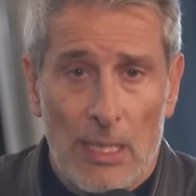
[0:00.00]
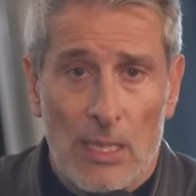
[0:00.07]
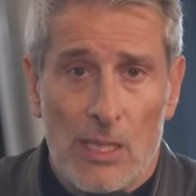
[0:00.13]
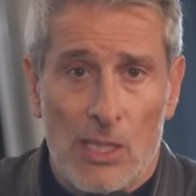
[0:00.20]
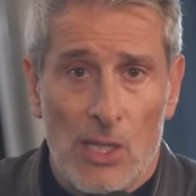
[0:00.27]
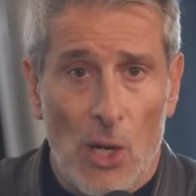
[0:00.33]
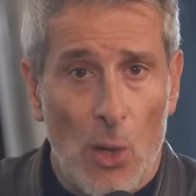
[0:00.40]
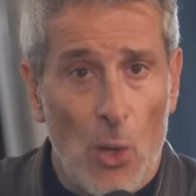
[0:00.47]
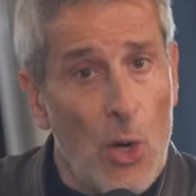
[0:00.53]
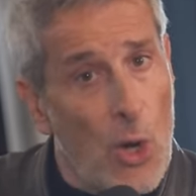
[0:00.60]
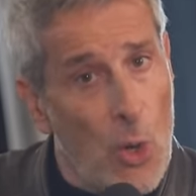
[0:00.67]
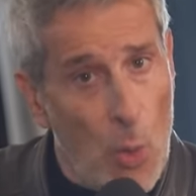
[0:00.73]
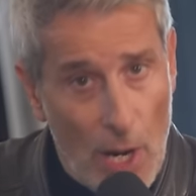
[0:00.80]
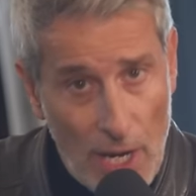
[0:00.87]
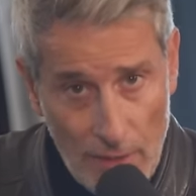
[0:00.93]
So
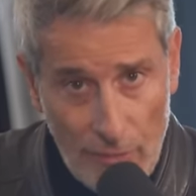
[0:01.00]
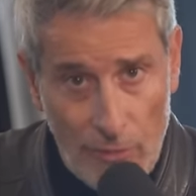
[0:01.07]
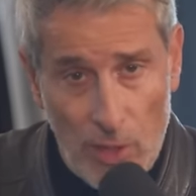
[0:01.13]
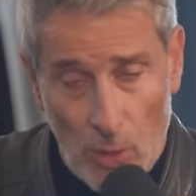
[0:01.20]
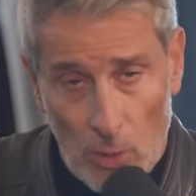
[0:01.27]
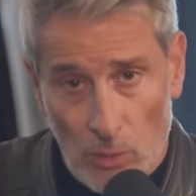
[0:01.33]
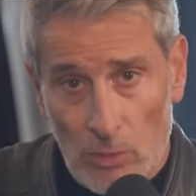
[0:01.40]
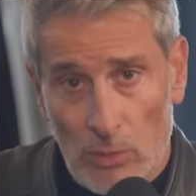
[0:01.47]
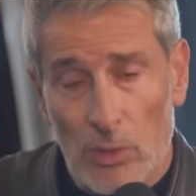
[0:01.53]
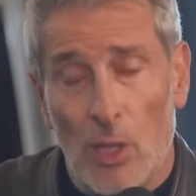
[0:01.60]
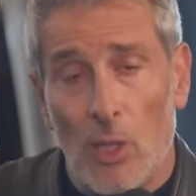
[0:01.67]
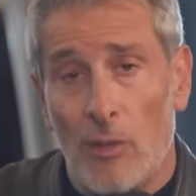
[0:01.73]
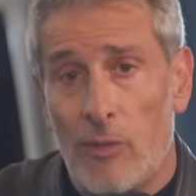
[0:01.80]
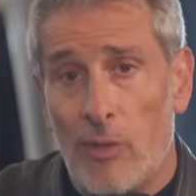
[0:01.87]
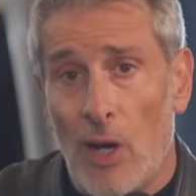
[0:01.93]
quite a few
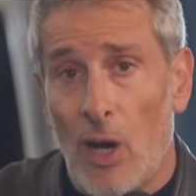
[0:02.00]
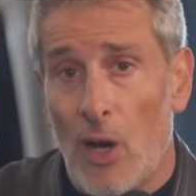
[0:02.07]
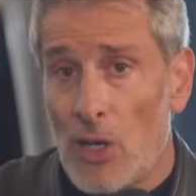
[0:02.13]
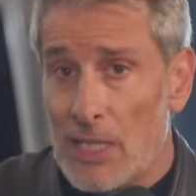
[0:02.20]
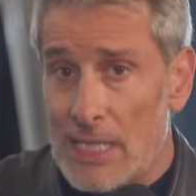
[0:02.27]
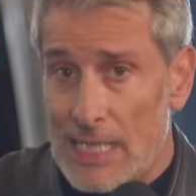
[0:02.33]
of our